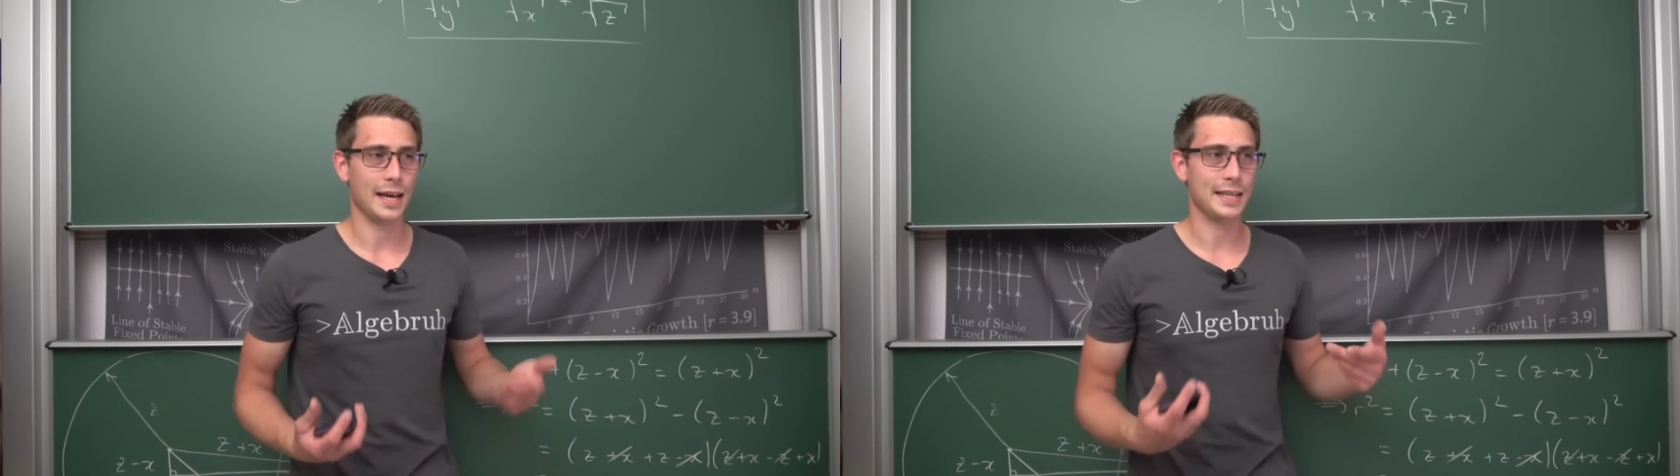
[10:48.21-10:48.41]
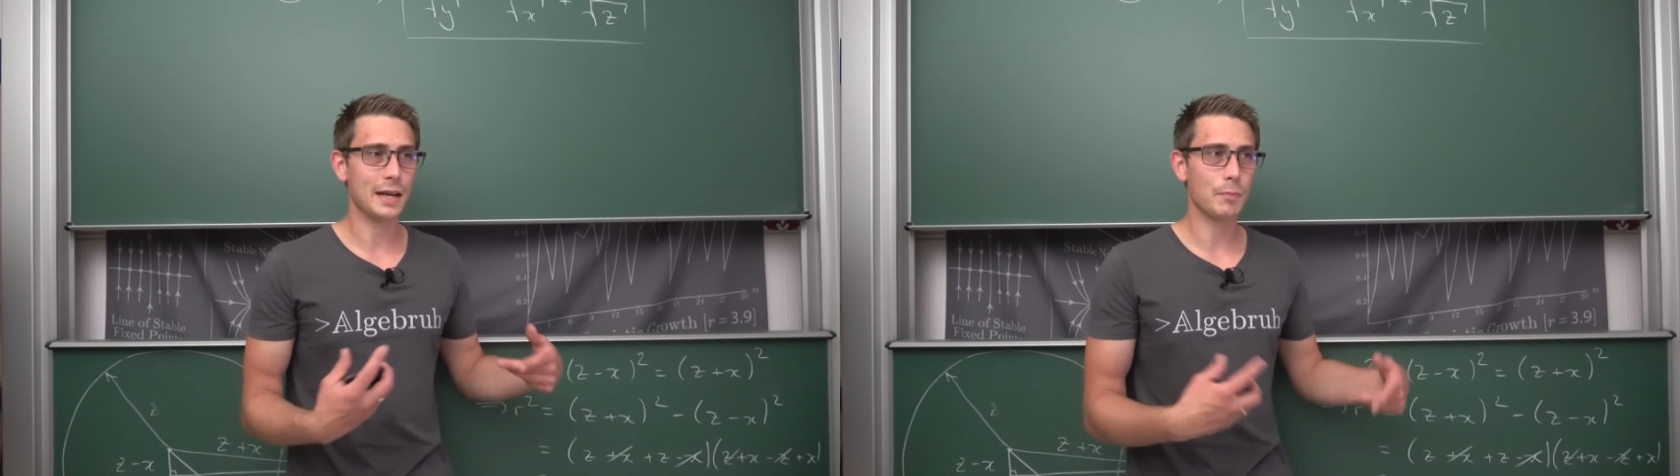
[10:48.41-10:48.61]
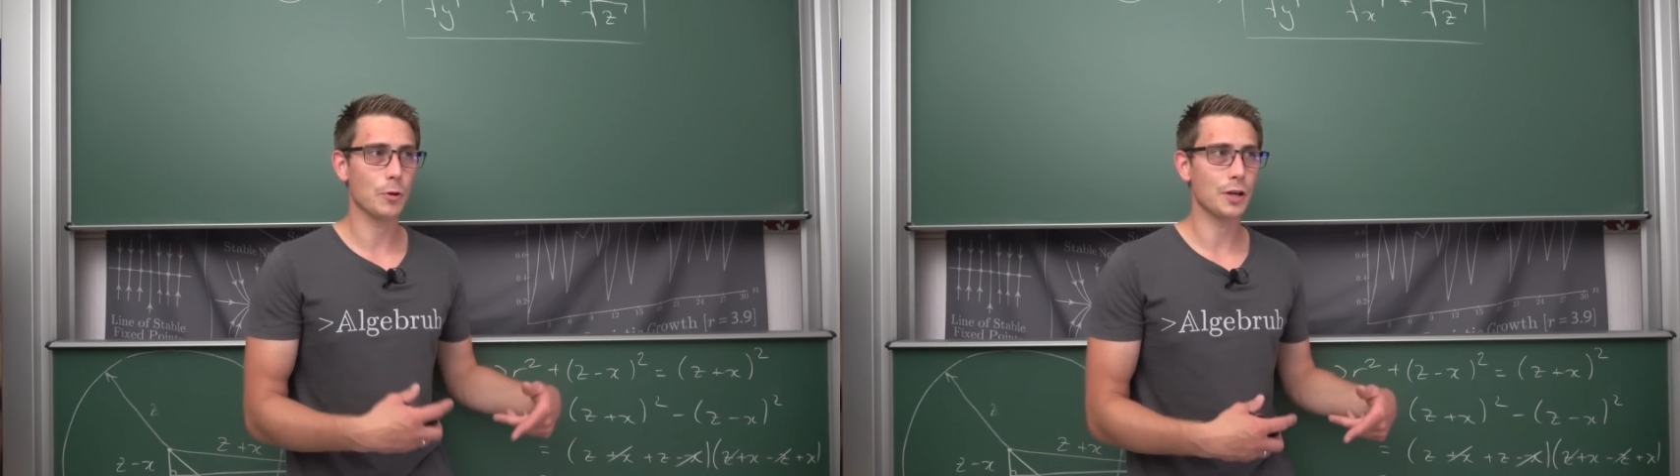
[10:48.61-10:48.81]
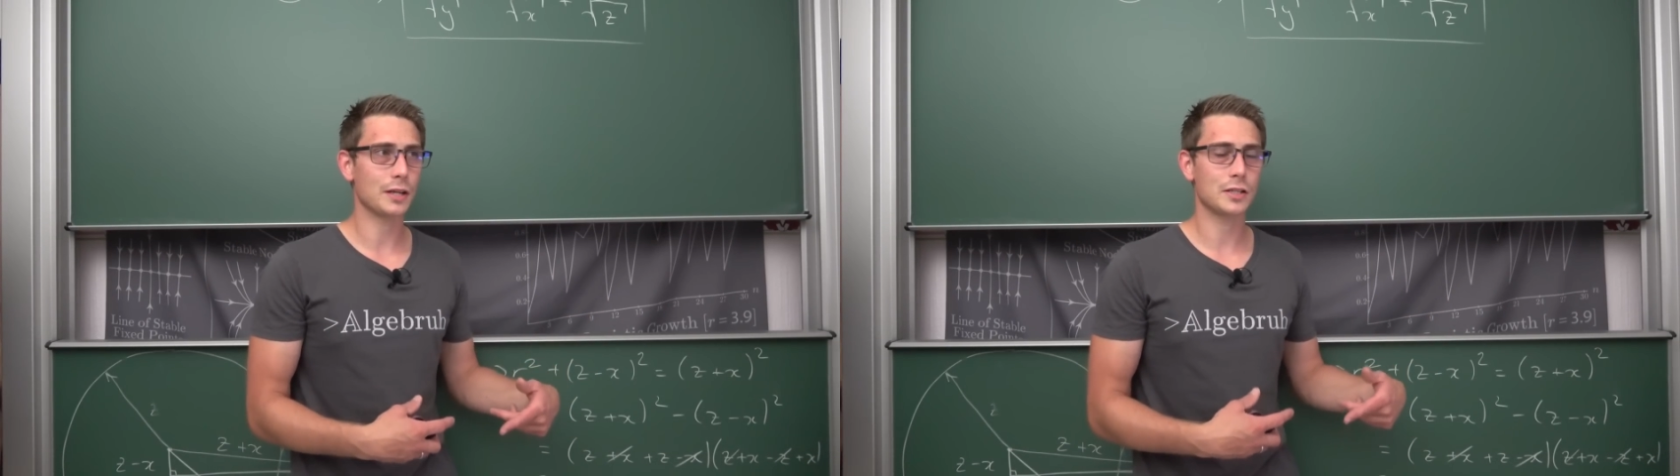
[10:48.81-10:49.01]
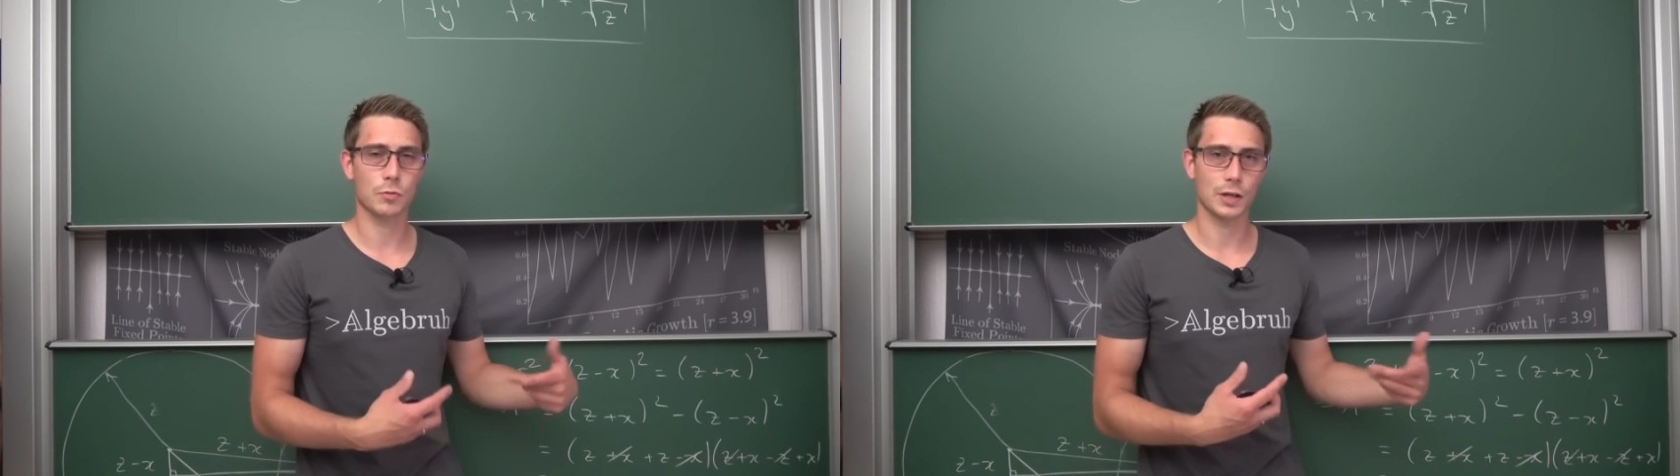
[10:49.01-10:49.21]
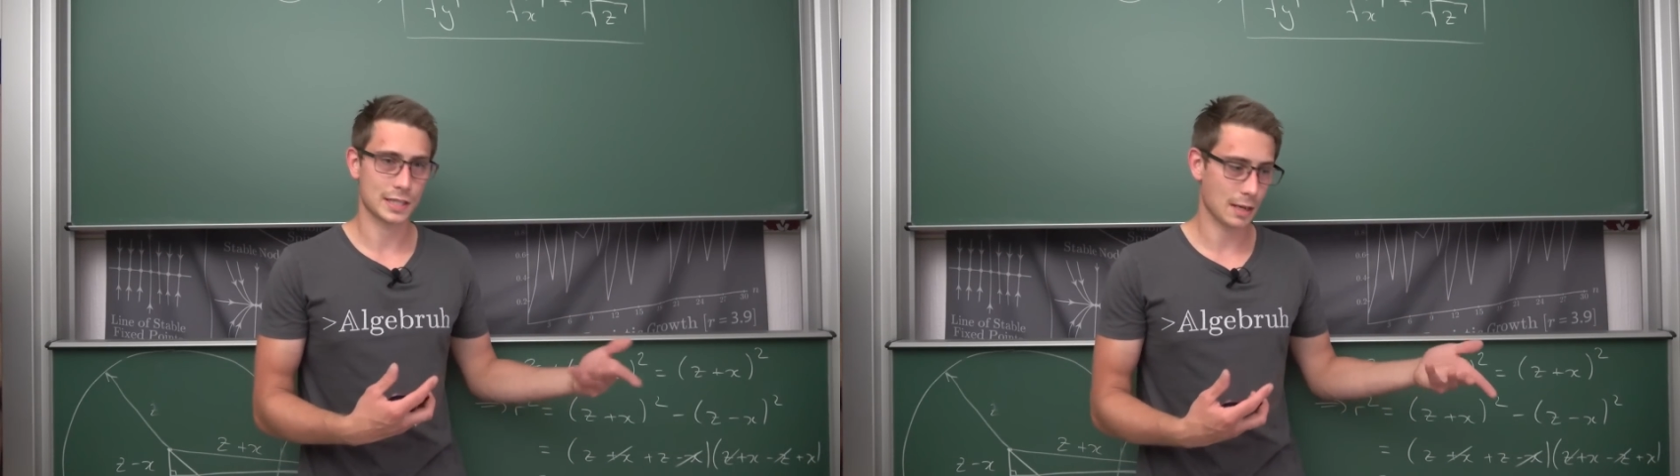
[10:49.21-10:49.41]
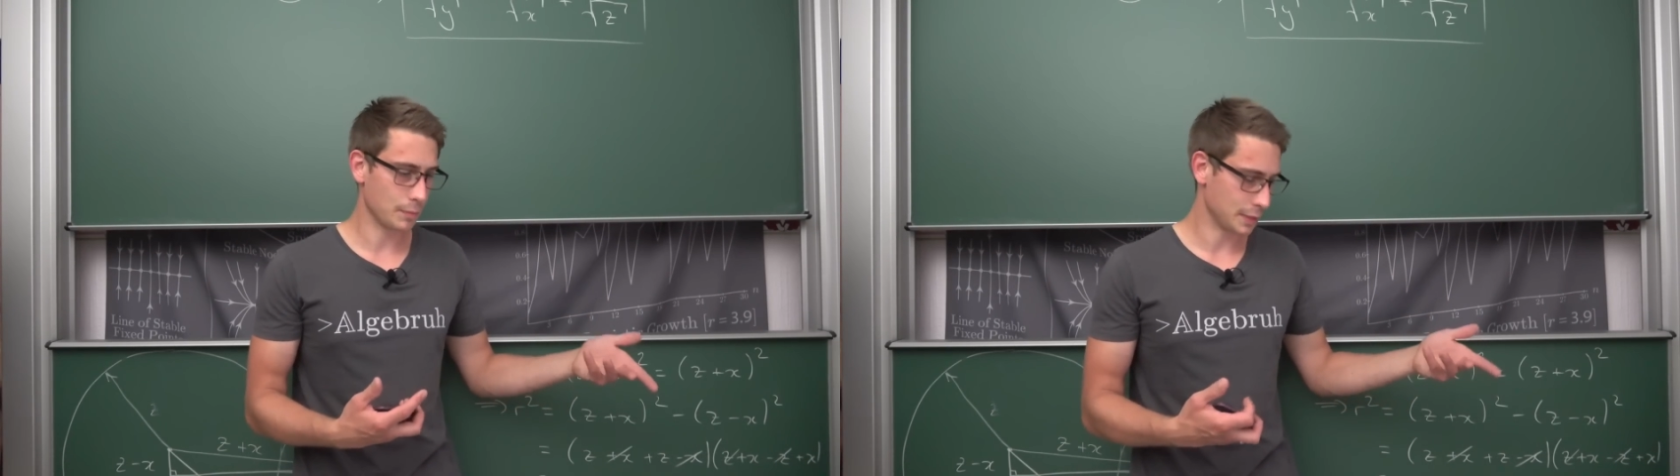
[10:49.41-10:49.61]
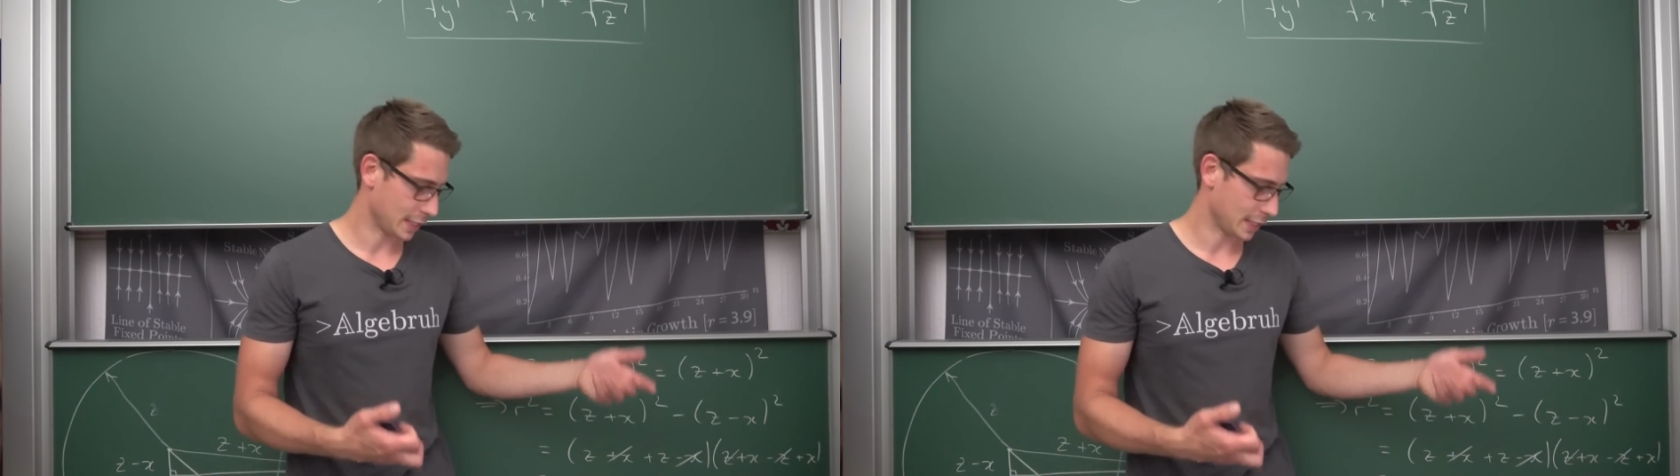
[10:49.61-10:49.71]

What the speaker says: And their products, for example